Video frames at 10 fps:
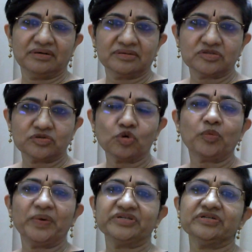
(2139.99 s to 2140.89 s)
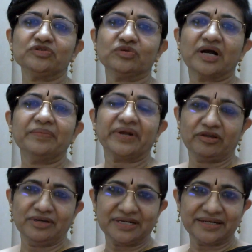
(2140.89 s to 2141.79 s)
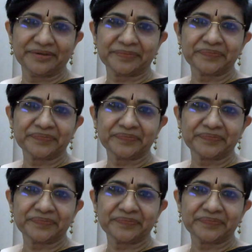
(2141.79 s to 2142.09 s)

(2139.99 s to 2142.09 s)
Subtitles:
stroke patients to come regularly.